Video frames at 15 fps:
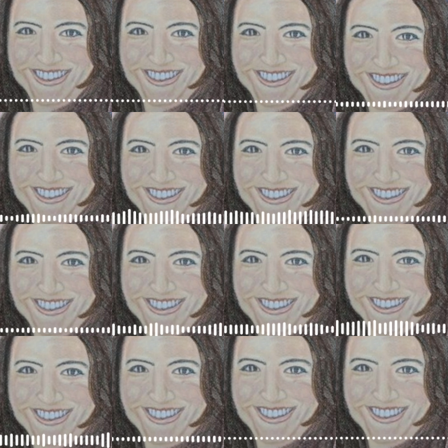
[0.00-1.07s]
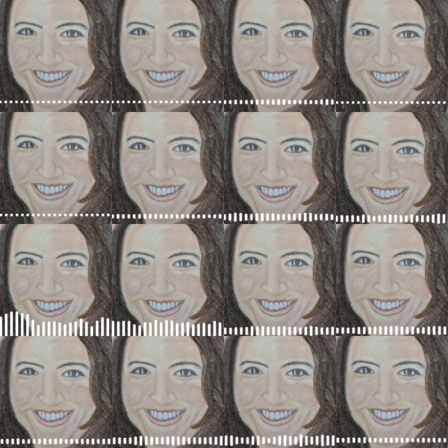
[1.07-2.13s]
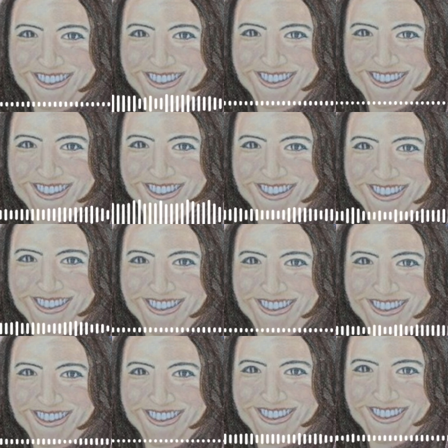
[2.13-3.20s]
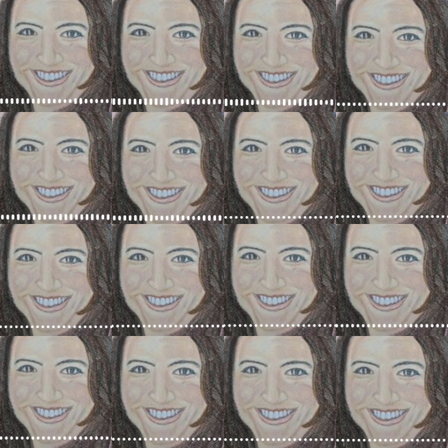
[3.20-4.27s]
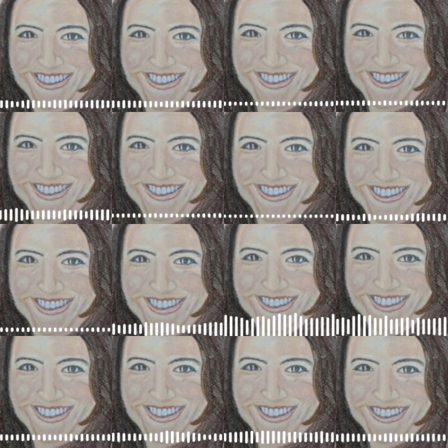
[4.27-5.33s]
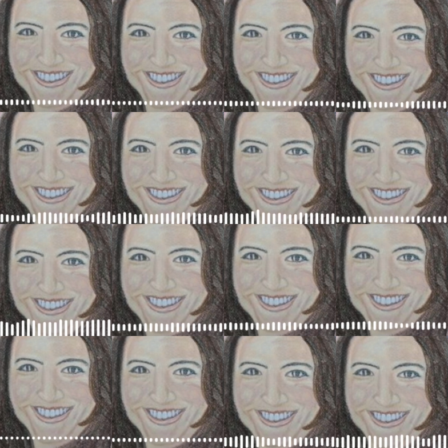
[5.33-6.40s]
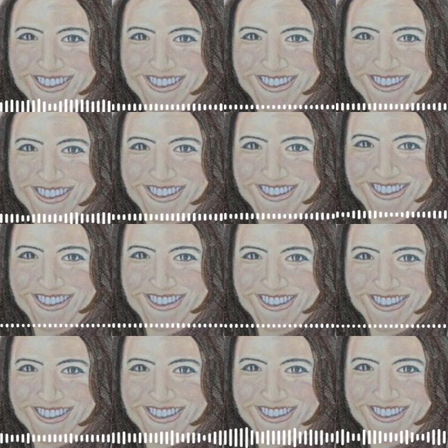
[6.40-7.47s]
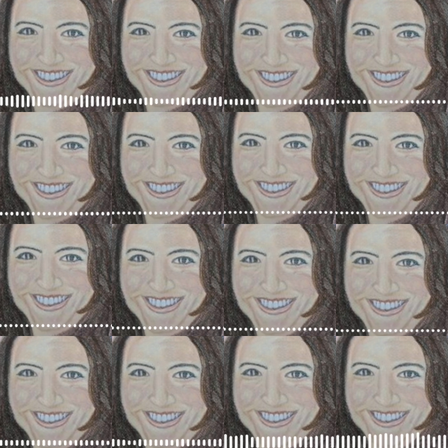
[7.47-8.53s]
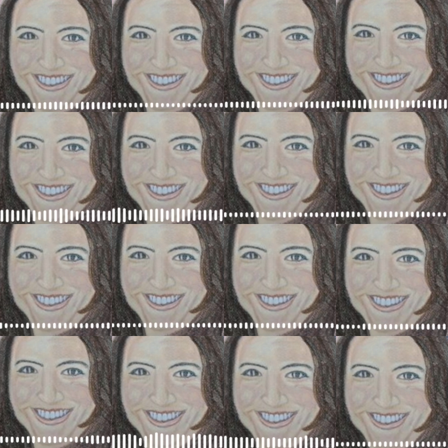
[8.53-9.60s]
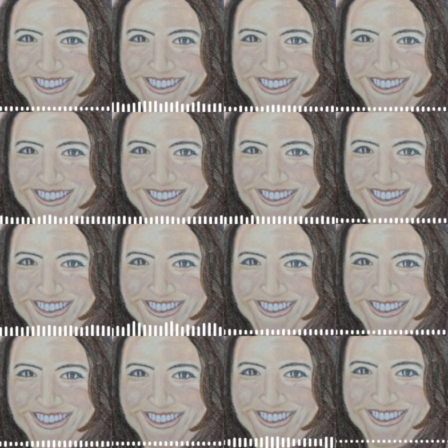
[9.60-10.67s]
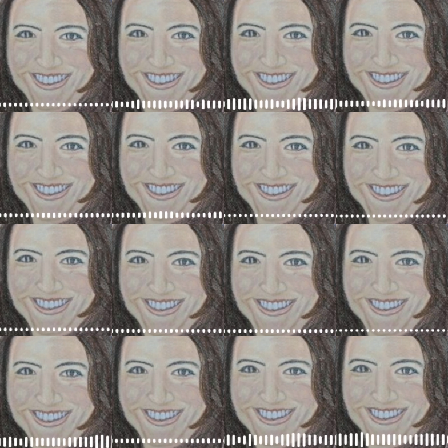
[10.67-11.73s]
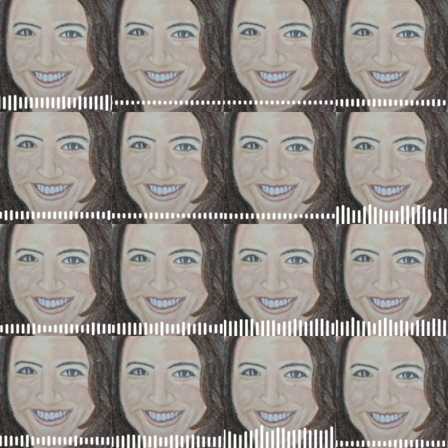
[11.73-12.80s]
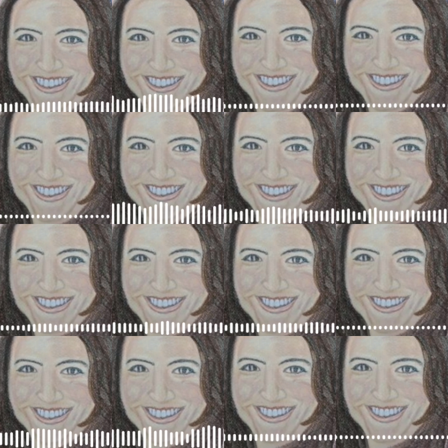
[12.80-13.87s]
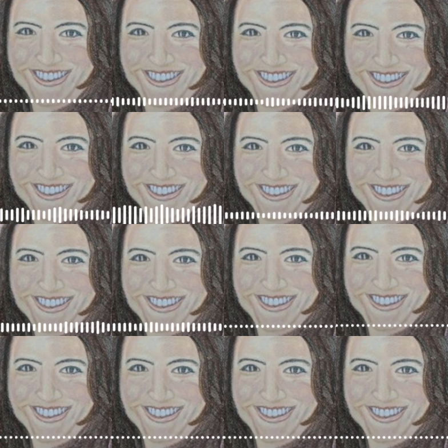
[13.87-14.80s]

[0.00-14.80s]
once said, Life is like riding a bicycle. To keep your balance, you must keep moving forward. This means we should celebrate our spiritual victories, but never consider them as our final destination.